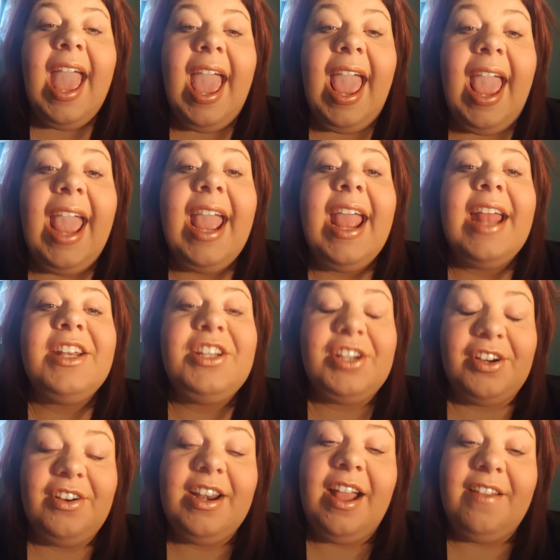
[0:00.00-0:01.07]
And
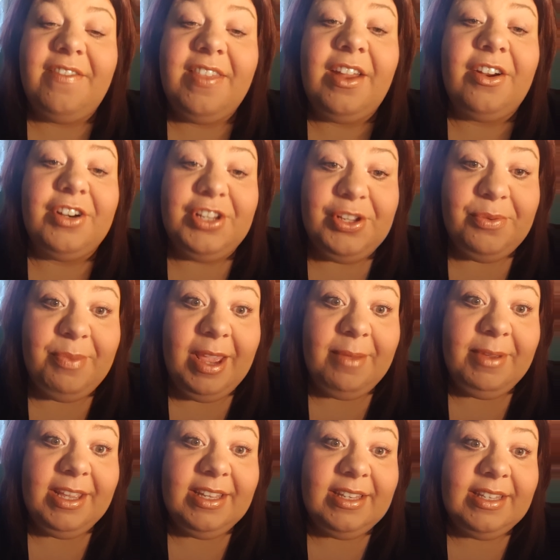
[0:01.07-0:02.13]
sure enough, there are 2
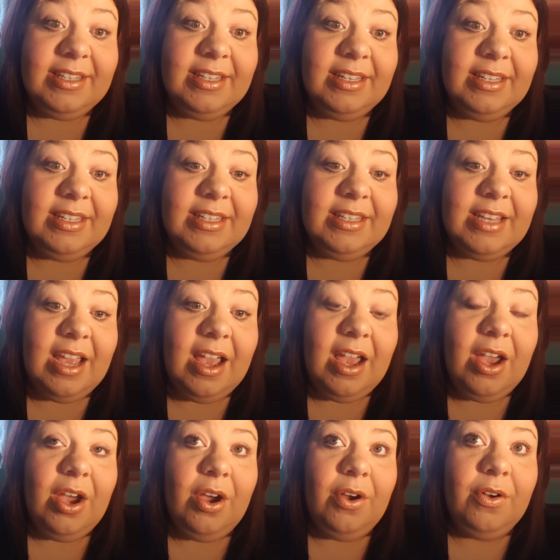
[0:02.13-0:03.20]
babies.
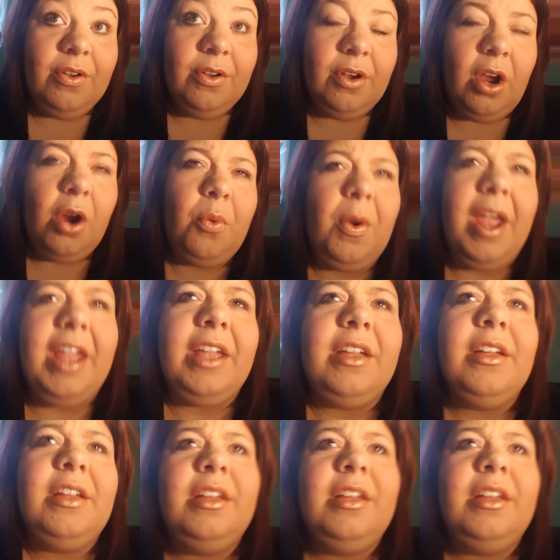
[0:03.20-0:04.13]
Or wait.